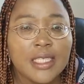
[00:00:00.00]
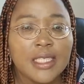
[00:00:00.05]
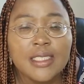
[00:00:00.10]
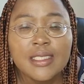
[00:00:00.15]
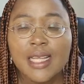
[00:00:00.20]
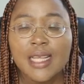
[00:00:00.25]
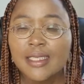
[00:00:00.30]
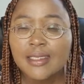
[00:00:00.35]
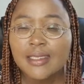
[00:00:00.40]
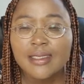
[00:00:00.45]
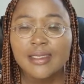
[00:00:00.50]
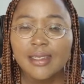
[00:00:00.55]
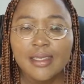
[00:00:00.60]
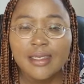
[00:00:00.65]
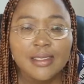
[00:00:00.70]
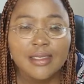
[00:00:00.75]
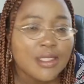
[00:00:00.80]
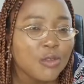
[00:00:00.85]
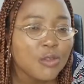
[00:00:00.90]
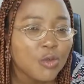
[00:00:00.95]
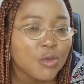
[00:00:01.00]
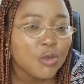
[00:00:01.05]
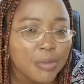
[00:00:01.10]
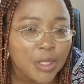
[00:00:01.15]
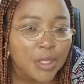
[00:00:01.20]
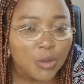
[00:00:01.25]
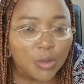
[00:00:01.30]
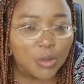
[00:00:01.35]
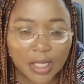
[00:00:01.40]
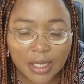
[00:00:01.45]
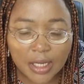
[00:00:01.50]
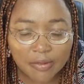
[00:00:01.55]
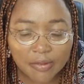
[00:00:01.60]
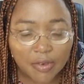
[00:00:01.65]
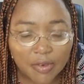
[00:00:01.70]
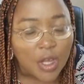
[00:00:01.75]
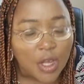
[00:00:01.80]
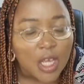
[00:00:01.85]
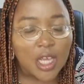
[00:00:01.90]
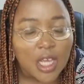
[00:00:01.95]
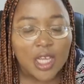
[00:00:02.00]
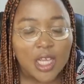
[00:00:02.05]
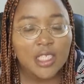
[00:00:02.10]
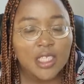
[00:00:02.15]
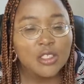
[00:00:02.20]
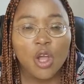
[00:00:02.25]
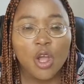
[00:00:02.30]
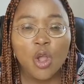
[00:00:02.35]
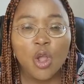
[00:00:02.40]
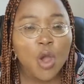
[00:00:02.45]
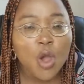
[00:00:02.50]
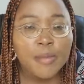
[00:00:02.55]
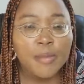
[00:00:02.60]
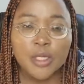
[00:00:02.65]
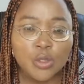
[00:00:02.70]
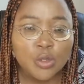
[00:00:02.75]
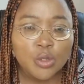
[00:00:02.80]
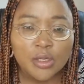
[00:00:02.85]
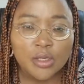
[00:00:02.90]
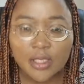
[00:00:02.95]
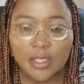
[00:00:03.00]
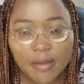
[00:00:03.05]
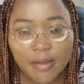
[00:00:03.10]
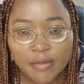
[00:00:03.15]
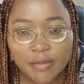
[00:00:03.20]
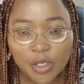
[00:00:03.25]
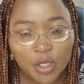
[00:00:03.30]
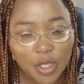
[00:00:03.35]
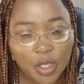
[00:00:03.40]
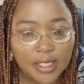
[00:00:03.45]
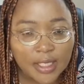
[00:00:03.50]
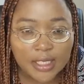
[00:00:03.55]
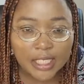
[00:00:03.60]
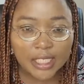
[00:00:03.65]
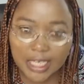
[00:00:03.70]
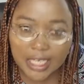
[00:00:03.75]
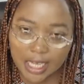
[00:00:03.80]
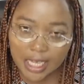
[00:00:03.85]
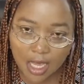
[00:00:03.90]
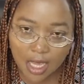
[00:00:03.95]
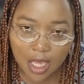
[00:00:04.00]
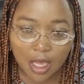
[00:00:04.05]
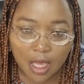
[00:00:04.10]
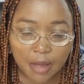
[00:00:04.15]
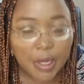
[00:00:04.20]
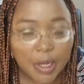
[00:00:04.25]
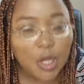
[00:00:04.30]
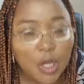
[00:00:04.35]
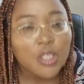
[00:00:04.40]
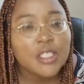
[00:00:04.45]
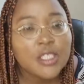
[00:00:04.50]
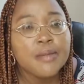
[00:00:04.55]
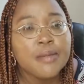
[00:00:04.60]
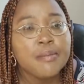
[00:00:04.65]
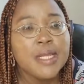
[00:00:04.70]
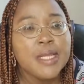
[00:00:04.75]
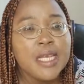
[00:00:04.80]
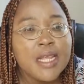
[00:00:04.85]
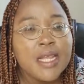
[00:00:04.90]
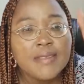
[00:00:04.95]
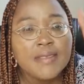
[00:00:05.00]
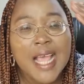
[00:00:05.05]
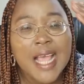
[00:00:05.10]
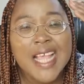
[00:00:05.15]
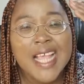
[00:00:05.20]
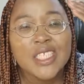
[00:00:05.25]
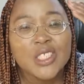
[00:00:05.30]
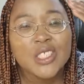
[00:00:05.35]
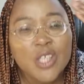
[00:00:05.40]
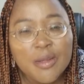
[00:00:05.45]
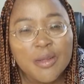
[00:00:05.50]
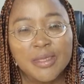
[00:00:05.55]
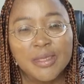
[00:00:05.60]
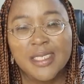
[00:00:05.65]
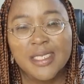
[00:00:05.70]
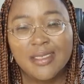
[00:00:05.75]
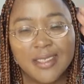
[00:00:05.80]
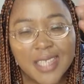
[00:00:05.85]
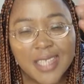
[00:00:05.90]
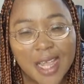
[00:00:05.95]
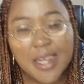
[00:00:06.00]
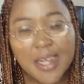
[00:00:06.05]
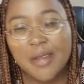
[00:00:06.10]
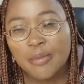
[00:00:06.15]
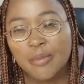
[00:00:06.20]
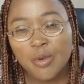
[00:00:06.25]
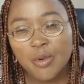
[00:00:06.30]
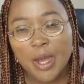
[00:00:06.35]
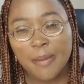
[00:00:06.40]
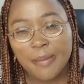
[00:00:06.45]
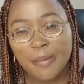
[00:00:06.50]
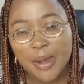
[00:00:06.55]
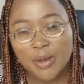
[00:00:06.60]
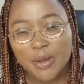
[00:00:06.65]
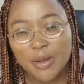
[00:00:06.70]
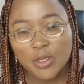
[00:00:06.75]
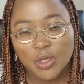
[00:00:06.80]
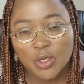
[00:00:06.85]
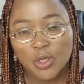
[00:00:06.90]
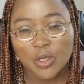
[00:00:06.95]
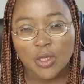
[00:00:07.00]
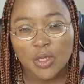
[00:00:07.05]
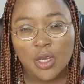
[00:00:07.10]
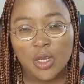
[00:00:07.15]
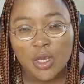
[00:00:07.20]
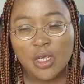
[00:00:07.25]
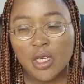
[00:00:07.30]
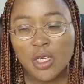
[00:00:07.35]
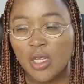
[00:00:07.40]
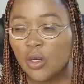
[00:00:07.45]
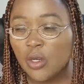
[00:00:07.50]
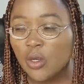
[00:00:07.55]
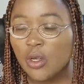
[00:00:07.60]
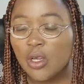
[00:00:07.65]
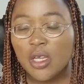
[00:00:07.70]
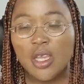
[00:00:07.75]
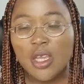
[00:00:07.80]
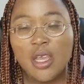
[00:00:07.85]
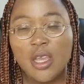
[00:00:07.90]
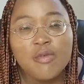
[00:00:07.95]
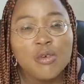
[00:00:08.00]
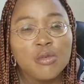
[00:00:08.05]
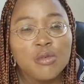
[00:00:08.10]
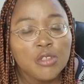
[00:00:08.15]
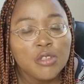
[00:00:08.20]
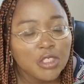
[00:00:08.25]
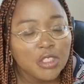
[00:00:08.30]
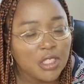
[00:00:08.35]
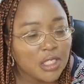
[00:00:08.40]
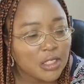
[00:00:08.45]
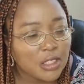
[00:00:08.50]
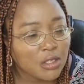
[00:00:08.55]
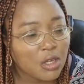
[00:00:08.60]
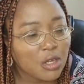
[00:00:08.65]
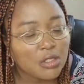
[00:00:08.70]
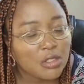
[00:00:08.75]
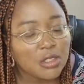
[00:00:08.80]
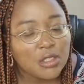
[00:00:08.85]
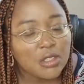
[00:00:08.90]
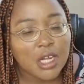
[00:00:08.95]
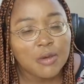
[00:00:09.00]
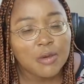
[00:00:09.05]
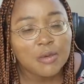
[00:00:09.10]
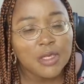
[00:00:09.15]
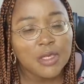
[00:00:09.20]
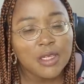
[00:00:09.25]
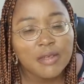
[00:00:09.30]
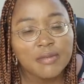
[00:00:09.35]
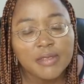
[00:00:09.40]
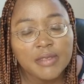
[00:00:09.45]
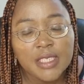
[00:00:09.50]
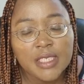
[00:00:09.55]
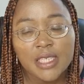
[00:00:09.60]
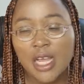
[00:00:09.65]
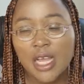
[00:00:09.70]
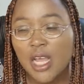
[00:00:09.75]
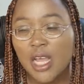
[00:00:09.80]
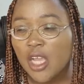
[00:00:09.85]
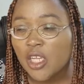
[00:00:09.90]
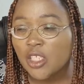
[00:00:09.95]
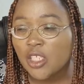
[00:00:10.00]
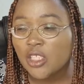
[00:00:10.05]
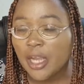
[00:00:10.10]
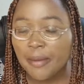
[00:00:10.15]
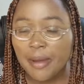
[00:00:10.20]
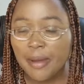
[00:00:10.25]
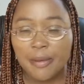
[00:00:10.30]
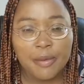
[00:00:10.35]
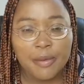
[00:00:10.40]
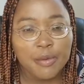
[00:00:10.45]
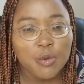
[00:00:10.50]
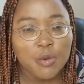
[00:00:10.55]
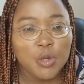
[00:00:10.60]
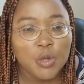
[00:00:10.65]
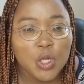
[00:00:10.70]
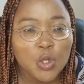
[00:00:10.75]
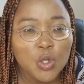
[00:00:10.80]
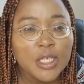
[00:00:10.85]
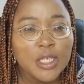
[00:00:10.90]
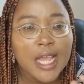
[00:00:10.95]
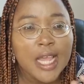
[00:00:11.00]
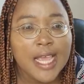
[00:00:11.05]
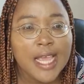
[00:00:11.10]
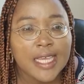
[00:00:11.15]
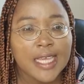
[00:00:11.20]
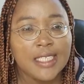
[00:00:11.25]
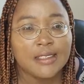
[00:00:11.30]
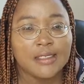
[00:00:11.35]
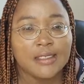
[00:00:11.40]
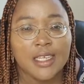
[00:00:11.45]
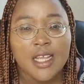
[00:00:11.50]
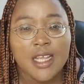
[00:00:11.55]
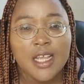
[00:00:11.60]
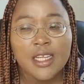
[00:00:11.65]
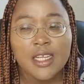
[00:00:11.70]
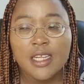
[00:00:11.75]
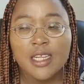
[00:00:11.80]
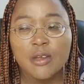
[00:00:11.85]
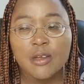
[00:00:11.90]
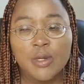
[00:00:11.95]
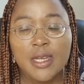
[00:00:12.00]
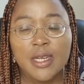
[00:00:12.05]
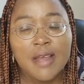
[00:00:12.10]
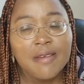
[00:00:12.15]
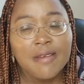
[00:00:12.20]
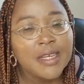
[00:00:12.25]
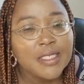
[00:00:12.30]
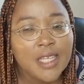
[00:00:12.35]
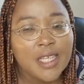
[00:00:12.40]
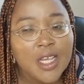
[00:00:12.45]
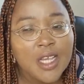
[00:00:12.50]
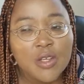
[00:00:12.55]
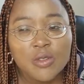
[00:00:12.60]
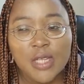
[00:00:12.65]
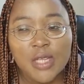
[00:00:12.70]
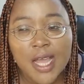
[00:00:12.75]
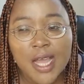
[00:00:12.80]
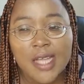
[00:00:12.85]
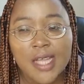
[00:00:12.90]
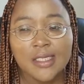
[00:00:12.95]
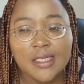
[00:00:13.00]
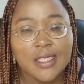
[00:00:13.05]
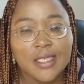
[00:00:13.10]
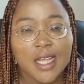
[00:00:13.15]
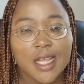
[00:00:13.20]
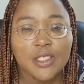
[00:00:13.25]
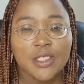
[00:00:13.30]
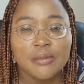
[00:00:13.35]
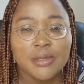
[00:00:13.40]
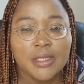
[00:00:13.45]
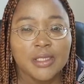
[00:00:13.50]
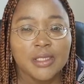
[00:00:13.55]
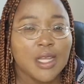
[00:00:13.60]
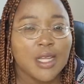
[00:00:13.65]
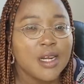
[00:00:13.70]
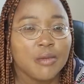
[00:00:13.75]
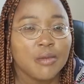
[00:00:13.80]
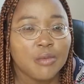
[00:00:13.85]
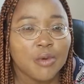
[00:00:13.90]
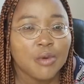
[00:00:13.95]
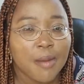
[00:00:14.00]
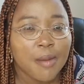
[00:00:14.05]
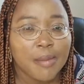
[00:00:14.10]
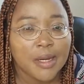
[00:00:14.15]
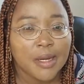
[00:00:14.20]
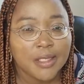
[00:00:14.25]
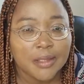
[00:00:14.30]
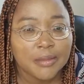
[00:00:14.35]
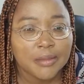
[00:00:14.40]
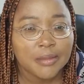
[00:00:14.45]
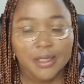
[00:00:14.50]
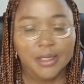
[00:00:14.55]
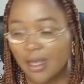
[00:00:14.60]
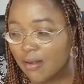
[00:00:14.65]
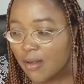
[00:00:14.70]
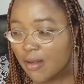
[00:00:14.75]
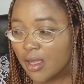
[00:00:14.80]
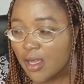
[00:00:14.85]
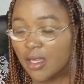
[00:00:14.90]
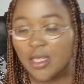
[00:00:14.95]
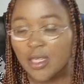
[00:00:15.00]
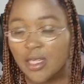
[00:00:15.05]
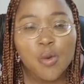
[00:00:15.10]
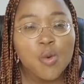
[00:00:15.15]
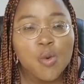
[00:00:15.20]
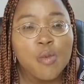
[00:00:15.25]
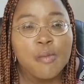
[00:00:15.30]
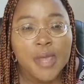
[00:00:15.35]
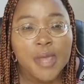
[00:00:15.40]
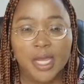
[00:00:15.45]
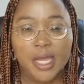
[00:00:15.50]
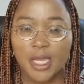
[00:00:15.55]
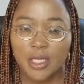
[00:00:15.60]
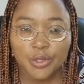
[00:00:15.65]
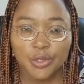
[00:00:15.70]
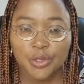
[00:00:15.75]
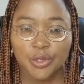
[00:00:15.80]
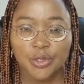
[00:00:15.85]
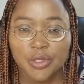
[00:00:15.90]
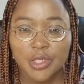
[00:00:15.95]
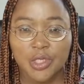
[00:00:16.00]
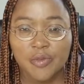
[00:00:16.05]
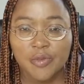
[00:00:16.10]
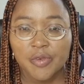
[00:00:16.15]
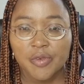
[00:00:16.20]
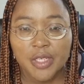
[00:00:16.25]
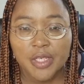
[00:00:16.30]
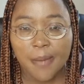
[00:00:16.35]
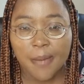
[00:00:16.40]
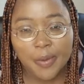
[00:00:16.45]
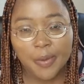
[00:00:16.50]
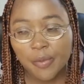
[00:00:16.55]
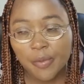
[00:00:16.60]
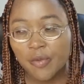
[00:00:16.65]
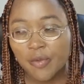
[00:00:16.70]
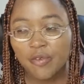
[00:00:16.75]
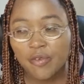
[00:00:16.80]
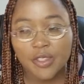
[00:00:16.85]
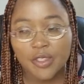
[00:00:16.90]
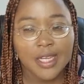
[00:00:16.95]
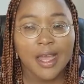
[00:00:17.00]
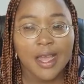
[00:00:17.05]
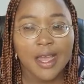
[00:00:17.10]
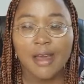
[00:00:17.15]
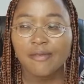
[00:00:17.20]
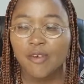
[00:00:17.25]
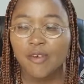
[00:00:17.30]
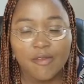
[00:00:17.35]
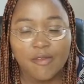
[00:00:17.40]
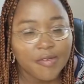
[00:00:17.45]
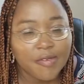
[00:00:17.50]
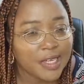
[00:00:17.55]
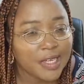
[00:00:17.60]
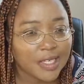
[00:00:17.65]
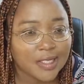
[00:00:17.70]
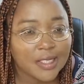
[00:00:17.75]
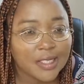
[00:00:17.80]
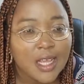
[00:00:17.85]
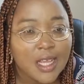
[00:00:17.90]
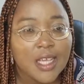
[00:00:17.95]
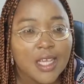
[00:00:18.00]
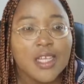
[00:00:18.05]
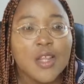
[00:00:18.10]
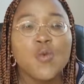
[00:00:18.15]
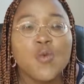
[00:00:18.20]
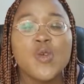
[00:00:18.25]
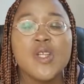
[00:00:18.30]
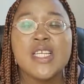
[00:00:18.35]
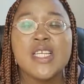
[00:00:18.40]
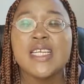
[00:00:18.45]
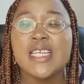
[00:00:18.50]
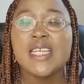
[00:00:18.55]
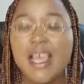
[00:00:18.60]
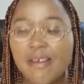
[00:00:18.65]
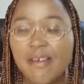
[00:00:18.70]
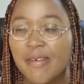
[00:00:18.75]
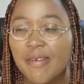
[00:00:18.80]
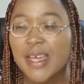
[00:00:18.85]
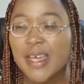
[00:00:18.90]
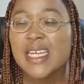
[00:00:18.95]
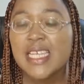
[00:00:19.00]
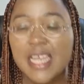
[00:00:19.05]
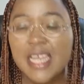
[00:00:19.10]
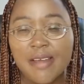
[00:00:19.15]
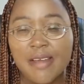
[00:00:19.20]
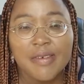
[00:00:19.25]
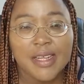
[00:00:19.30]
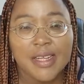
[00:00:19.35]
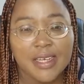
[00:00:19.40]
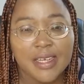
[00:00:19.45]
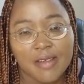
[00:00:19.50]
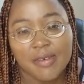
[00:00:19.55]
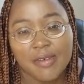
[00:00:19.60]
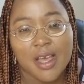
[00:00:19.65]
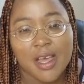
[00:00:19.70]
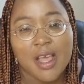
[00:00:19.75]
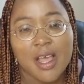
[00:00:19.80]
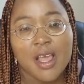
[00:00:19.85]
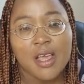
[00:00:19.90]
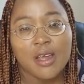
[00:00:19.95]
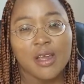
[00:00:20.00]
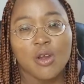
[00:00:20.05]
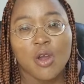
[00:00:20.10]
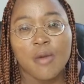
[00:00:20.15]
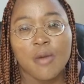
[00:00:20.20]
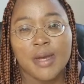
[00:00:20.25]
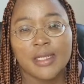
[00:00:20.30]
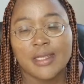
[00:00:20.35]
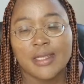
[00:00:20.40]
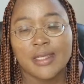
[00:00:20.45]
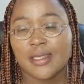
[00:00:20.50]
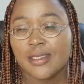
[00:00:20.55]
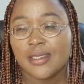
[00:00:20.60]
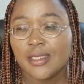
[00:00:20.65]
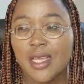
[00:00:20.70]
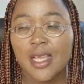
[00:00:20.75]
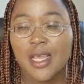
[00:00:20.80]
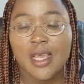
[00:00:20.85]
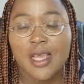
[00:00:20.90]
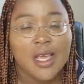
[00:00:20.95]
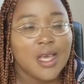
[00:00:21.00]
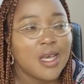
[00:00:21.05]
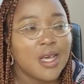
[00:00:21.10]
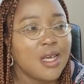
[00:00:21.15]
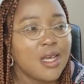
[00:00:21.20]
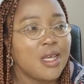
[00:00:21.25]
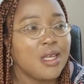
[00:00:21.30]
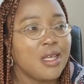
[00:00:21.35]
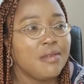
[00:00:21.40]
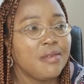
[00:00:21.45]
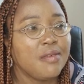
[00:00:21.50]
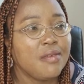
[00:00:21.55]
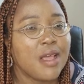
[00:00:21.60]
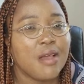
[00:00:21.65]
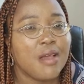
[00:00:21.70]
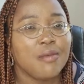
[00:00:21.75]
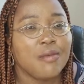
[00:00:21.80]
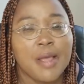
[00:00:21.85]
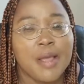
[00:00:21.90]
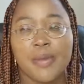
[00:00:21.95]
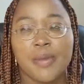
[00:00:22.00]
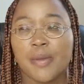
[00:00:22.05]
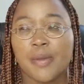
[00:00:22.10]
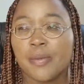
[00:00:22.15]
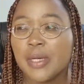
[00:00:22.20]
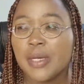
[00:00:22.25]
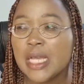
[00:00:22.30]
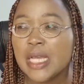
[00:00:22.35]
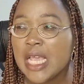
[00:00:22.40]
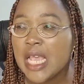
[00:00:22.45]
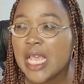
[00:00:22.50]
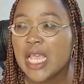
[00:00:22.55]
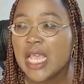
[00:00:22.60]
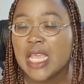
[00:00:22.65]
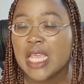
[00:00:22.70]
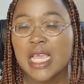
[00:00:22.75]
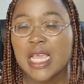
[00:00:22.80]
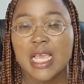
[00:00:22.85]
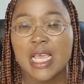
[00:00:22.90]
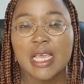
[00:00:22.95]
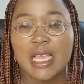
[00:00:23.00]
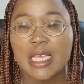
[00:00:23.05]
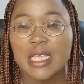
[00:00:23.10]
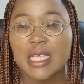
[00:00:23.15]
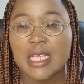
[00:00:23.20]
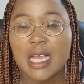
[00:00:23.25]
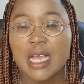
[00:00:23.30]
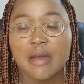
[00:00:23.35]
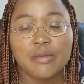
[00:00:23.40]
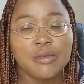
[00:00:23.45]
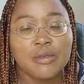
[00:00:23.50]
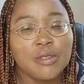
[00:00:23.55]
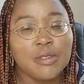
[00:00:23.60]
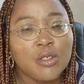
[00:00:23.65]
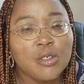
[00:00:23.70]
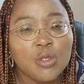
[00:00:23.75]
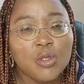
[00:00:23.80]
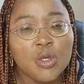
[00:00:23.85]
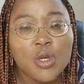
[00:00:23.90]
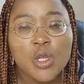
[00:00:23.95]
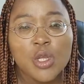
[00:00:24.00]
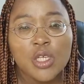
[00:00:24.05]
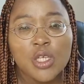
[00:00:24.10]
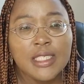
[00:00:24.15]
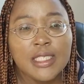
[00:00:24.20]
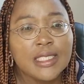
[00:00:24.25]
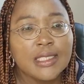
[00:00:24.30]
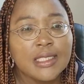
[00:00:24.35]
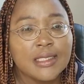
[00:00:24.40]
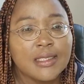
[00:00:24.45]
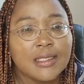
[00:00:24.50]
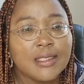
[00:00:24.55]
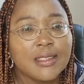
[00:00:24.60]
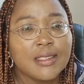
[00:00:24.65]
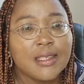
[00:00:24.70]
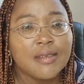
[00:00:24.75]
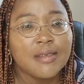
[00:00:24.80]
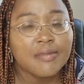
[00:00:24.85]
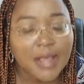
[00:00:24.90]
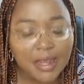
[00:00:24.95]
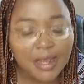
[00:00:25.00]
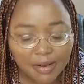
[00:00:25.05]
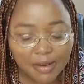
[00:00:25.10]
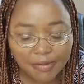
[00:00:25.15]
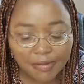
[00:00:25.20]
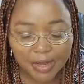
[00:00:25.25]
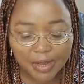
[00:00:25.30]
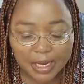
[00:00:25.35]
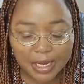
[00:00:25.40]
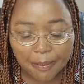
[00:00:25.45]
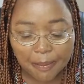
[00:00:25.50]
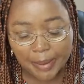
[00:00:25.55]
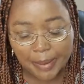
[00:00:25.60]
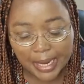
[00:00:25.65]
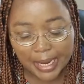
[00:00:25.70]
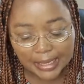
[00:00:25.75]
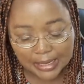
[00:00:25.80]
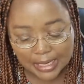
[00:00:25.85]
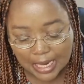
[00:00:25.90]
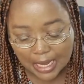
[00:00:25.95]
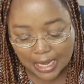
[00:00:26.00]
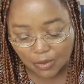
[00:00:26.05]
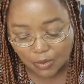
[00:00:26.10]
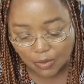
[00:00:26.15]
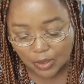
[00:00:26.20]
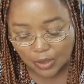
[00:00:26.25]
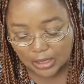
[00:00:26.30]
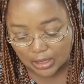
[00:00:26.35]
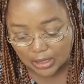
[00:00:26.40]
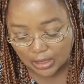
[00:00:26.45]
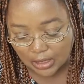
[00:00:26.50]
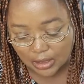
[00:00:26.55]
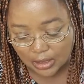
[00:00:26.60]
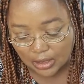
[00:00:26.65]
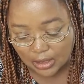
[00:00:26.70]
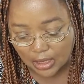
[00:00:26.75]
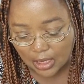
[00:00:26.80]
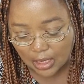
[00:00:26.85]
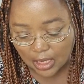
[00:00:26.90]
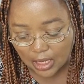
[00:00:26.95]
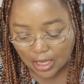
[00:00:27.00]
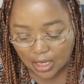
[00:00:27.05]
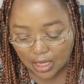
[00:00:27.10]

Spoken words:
These are the things he will be looking for. He's not coming to save you. He doesn't care because he believes there is something terrible about you. You know, even this country that we lived in, the German people, we know their history. They will never tell you that there is something terrible about themselves. They will make excuses for their people, for their forefathers. They will never, never, never come out and say, if I am white people, you know, this is a very, very bad language, you see.